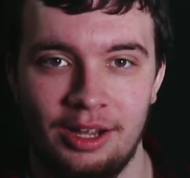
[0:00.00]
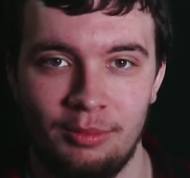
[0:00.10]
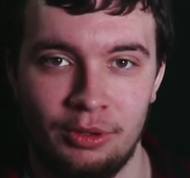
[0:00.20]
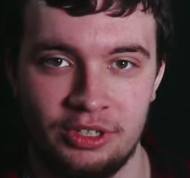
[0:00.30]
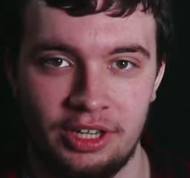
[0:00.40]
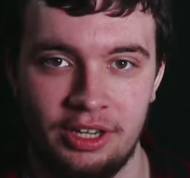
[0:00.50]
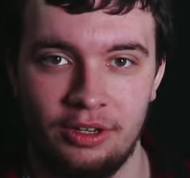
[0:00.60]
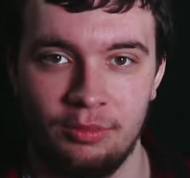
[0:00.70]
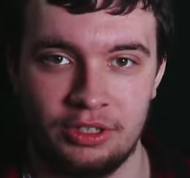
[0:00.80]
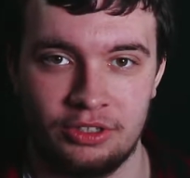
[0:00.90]
I'm always
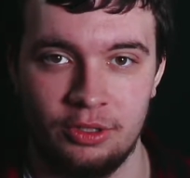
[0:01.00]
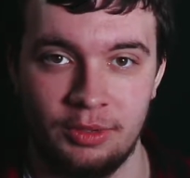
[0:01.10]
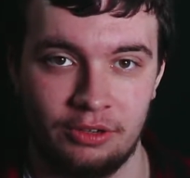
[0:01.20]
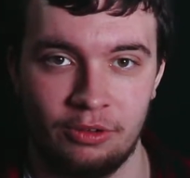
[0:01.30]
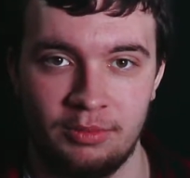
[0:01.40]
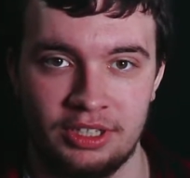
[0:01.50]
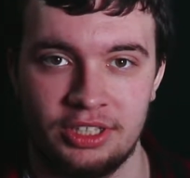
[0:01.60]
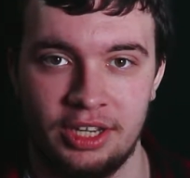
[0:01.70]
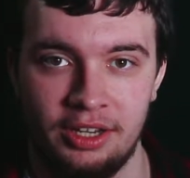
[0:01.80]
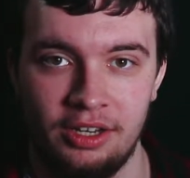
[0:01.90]
lying on my stomach or on my
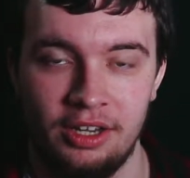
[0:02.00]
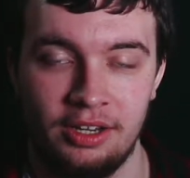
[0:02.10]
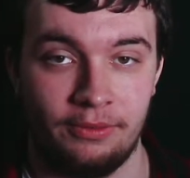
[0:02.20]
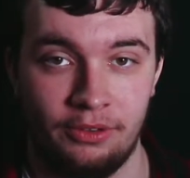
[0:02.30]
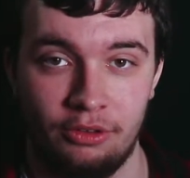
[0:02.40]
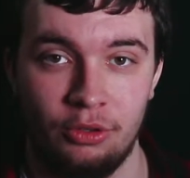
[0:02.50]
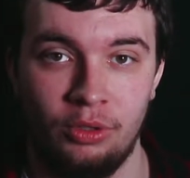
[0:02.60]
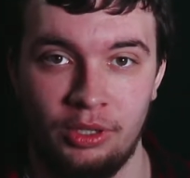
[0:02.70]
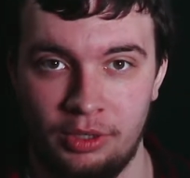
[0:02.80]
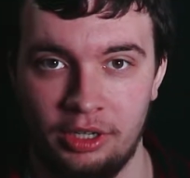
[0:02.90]
side. I feel
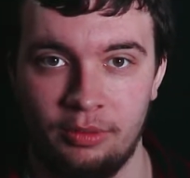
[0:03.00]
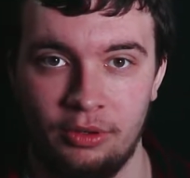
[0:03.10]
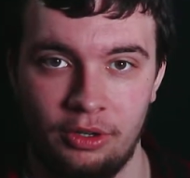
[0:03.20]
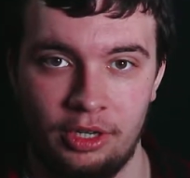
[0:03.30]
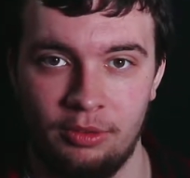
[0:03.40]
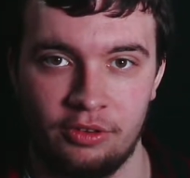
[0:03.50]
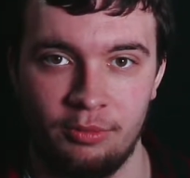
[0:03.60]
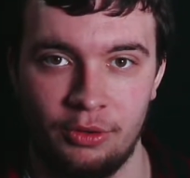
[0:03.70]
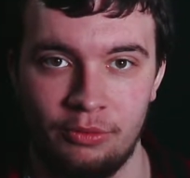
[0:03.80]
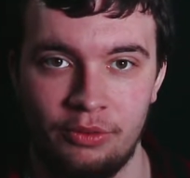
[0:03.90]
totally awake but unable to
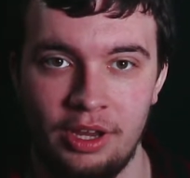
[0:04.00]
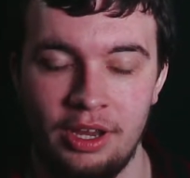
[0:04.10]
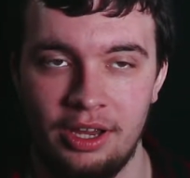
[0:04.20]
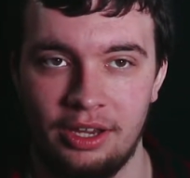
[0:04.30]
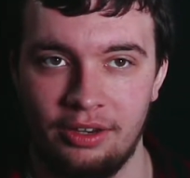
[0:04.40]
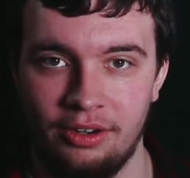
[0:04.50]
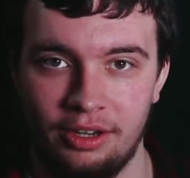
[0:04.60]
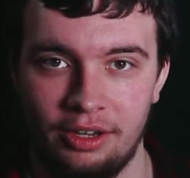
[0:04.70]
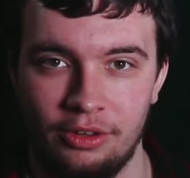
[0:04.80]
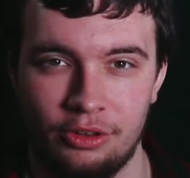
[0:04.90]
move, and
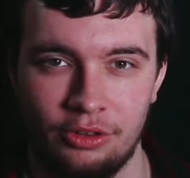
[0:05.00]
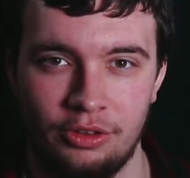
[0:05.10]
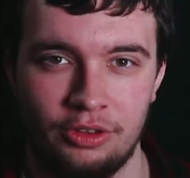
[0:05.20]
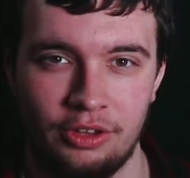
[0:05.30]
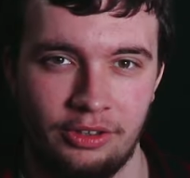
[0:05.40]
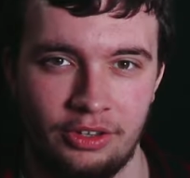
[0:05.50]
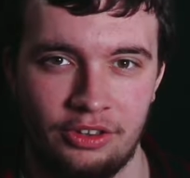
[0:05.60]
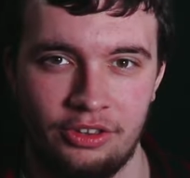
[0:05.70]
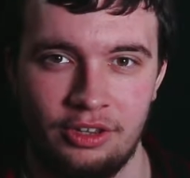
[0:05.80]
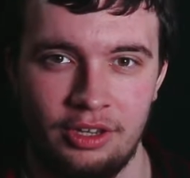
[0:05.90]
there's
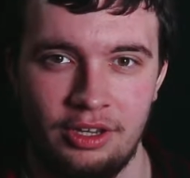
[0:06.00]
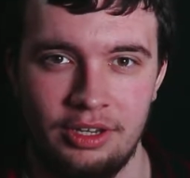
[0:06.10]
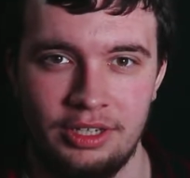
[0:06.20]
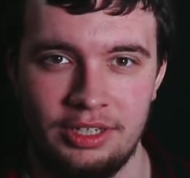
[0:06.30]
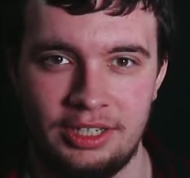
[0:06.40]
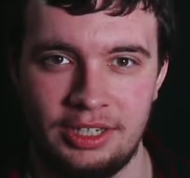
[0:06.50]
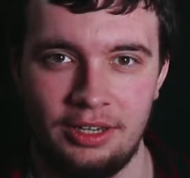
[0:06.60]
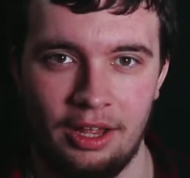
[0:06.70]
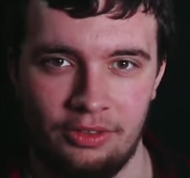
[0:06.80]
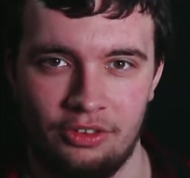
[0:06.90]
this
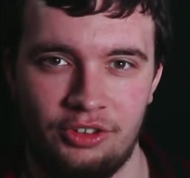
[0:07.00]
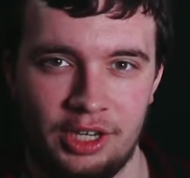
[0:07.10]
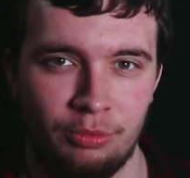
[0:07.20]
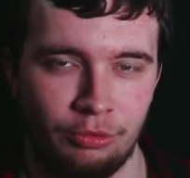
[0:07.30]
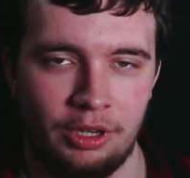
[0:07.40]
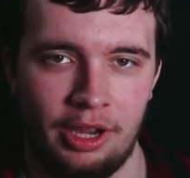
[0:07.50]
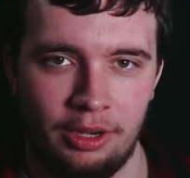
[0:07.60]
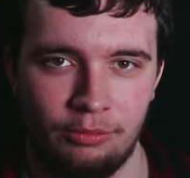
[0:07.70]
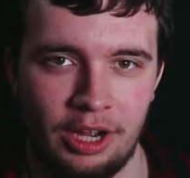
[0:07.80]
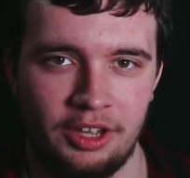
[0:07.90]
deep
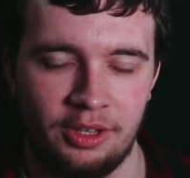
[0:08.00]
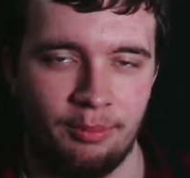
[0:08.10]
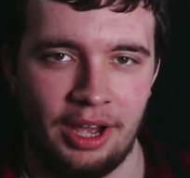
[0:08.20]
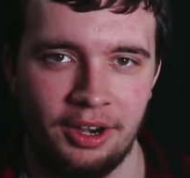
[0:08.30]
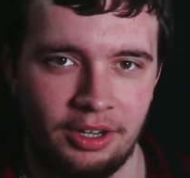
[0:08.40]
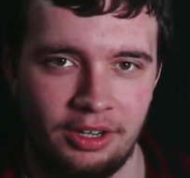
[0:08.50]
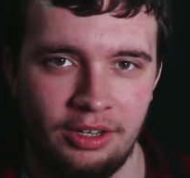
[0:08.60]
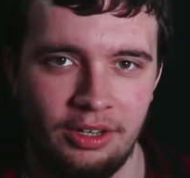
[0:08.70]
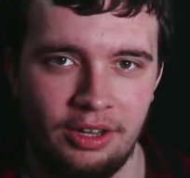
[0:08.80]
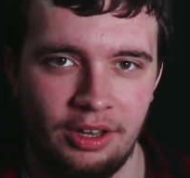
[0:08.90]
rising panic
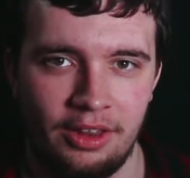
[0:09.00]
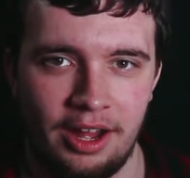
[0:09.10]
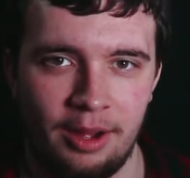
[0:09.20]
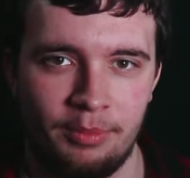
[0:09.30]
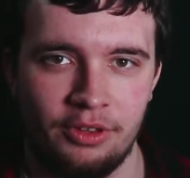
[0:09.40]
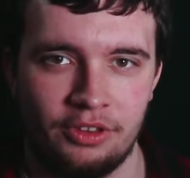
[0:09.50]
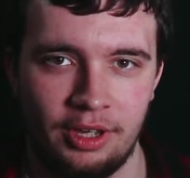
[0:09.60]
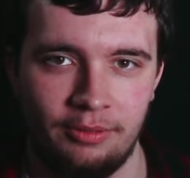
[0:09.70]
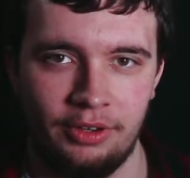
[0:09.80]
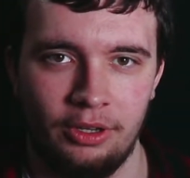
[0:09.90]
that happens.
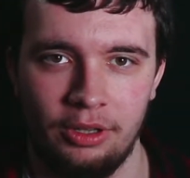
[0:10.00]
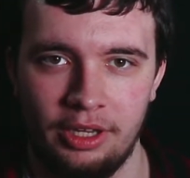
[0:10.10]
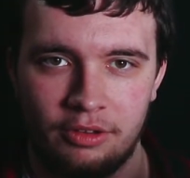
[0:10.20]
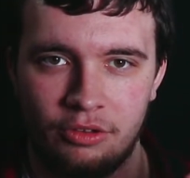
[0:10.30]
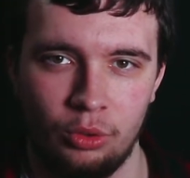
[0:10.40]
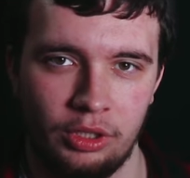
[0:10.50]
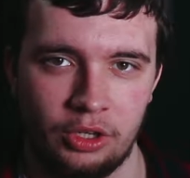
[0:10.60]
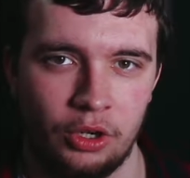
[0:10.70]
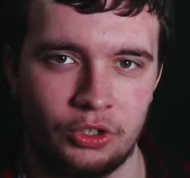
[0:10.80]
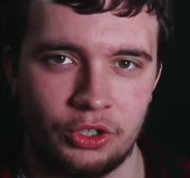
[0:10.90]
I feel like totally
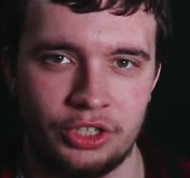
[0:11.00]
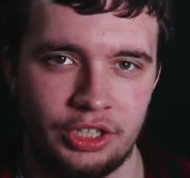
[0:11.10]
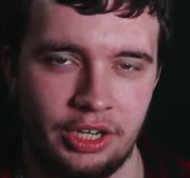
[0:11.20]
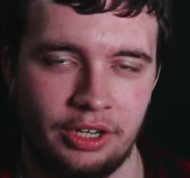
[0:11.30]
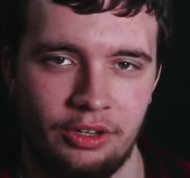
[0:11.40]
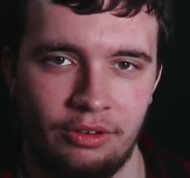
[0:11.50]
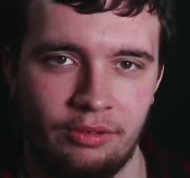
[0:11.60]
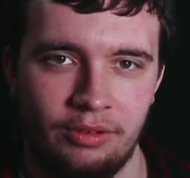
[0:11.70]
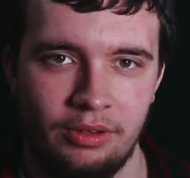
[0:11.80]
conscious and I can